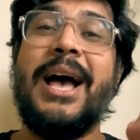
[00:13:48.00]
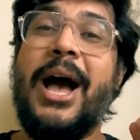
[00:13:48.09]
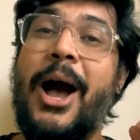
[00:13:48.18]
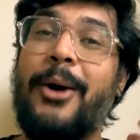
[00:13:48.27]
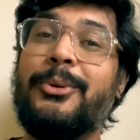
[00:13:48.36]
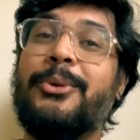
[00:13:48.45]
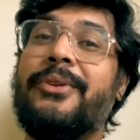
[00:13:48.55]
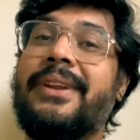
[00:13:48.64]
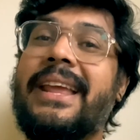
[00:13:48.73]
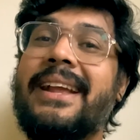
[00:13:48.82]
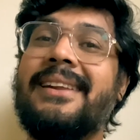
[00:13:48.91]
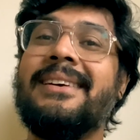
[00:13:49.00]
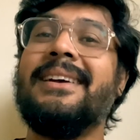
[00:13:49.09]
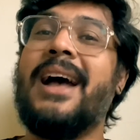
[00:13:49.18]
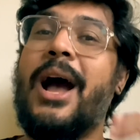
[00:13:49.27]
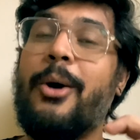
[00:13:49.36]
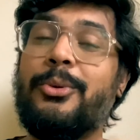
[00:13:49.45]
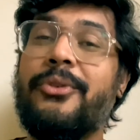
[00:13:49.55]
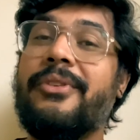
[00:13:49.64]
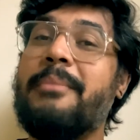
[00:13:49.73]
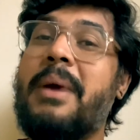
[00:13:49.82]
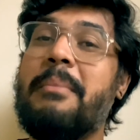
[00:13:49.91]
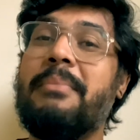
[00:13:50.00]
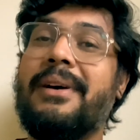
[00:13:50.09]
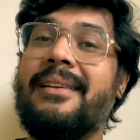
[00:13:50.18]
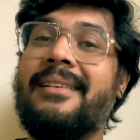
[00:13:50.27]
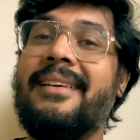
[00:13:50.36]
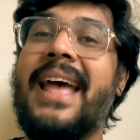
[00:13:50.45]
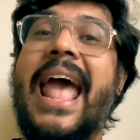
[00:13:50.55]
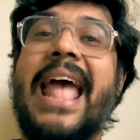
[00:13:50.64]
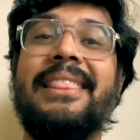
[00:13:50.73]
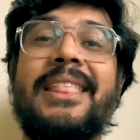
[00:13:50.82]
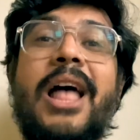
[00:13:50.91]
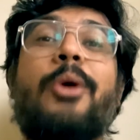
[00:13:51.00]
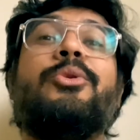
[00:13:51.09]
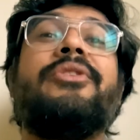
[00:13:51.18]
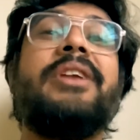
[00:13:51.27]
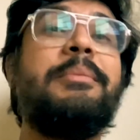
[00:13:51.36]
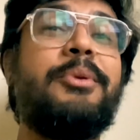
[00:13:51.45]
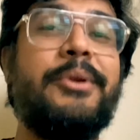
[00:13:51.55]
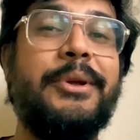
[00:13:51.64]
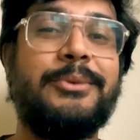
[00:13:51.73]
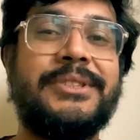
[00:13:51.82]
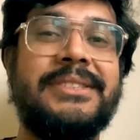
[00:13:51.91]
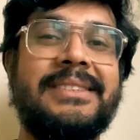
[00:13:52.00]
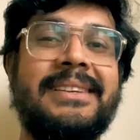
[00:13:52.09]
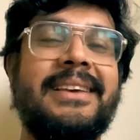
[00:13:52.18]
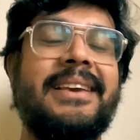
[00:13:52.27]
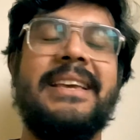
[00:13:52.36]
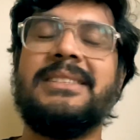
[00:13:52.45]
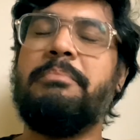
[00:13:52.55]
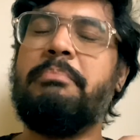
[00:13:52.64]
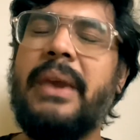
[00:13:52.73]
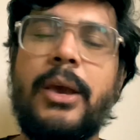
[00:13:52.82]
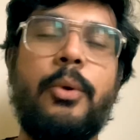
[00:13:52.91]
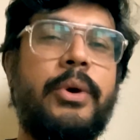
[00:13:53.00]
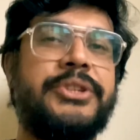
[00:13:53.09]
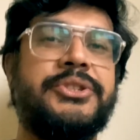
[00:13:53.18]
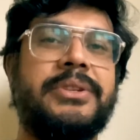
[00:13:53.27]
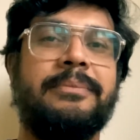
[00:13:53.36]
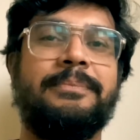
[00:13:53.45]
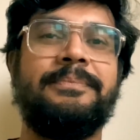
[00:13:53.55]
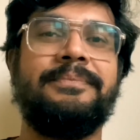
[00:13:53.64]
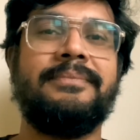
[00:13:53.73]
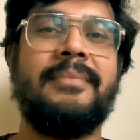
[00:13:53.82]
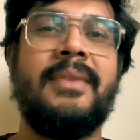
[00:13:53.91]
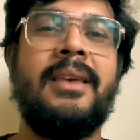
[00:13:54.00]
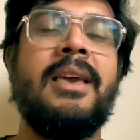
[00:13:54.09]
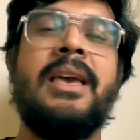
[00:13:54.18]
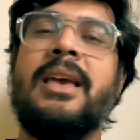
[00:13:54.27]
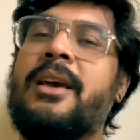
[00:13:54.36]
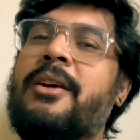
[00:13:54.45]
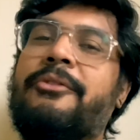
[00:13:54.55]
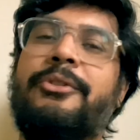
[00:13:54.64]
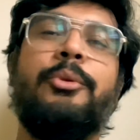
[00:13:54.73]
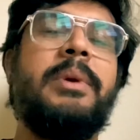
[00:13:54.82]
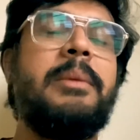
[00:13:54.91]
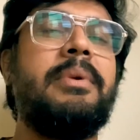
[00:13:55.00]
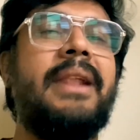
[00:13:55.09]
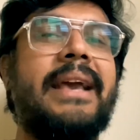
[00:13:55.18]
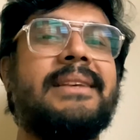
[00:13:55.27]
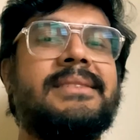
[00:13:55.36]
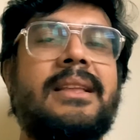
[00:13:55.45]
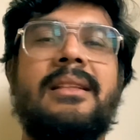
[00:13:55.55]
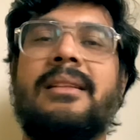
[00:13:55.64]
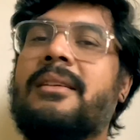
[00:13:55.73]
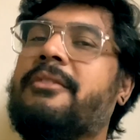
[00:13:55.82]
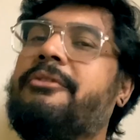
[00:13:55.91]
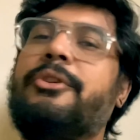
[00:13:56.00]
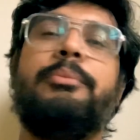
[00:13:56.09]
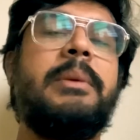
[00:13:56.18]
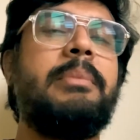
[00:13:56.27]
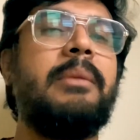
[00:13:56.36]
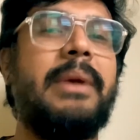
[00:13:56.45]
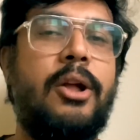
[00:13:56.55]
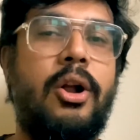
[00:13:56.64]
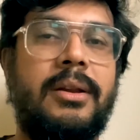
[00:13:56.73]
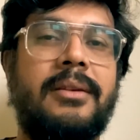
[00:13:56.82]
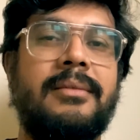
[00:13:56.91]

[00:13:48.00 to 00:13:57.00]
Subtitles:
how to read, how to remember, and then how to reproduce is a big question. Few people excel, few people may not.